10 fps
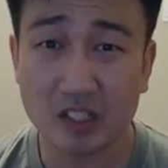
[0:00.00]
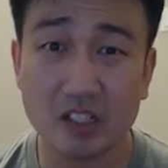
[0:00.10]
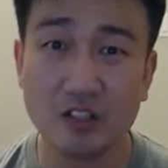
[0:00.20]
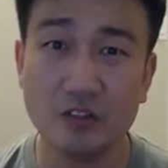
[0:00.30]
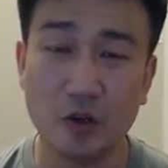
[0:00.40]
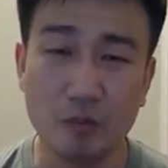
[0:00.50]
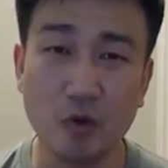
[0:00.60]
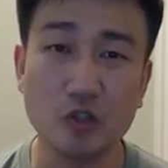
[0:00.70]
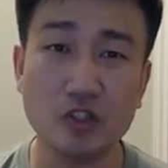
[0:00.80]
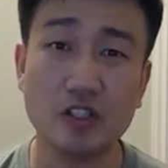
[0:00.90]
the
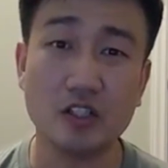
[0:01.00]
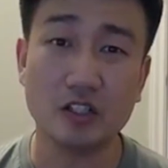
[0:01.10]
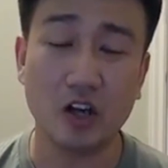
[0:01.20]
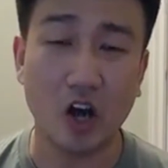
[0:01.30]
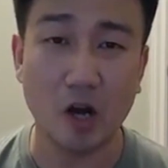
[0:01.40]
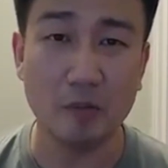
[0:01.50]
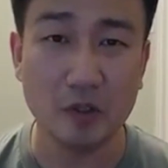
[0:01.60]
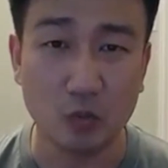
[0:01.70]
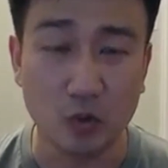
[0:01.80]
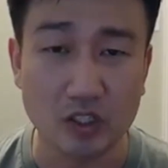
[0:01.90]
most
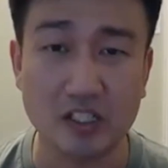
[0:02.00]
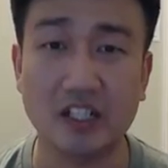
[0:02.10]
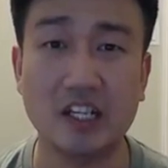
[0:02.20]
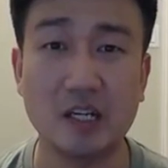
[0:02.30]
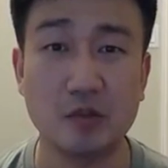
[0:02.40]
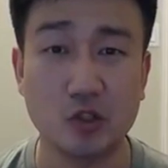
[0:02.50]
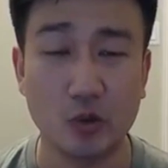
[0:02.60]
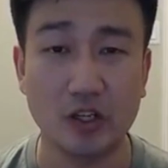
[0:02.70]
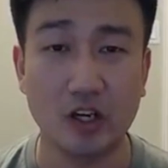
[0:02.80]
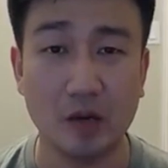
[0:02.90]
common words that keep
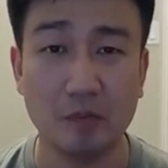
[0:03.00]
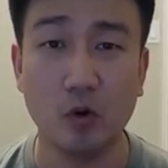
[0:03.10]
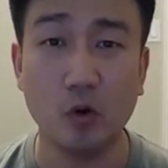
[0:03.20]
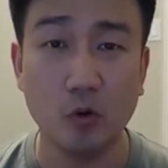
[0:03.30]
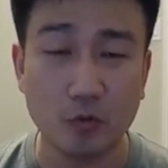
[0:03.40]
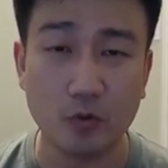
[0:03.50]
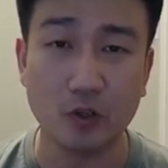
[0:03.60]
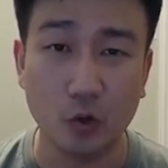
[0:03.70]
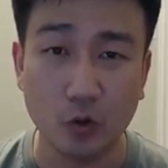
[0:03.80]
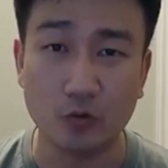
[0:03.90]
showing up over
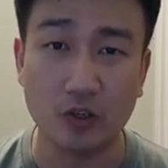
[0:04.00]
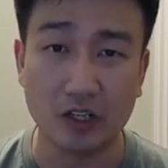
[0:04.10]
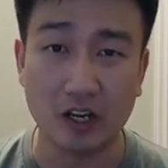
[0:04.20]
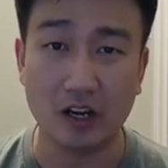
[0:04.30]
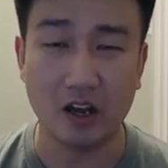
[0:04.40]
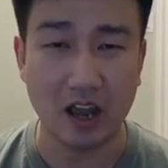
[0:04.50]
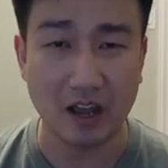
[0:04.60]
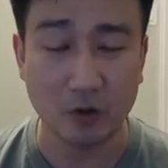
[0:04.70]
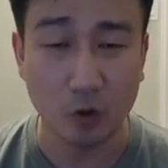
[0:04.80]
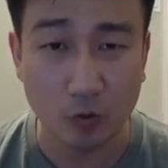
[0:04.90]
and
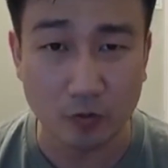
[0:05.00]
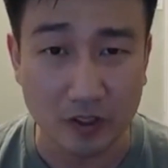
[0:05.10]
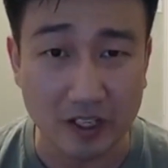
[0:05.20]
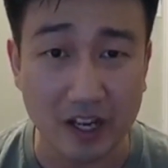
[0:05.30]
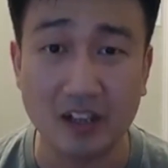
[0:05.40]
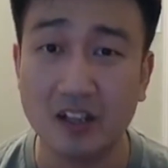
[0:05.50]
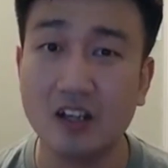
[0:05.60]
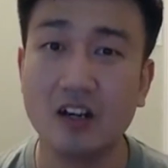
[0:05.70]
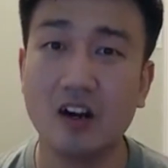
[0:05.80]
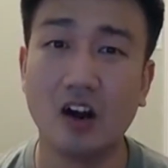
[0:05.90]
over again
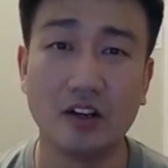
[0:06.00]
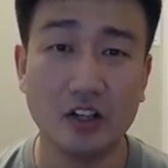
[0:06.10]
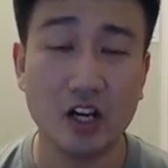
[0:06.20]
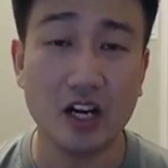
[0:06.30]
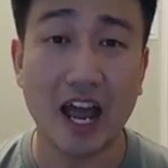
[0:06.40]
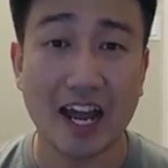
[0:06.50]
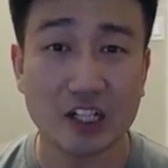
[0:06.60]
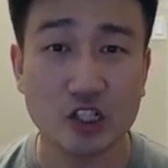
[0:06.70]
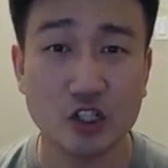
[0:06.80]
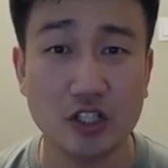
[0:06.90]
are not
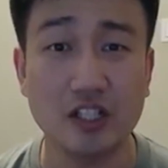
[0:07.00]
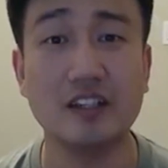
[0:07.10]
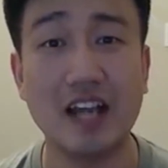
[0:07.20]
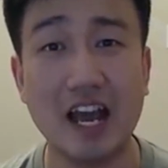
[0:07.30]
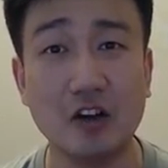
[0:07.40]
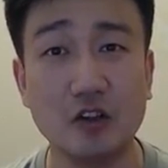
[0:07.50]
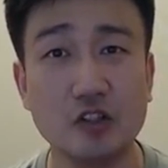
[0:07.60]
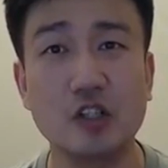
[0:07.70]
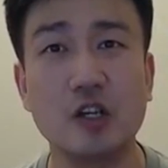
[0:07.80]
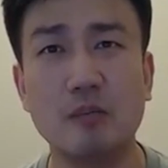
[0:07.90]
actually nouns,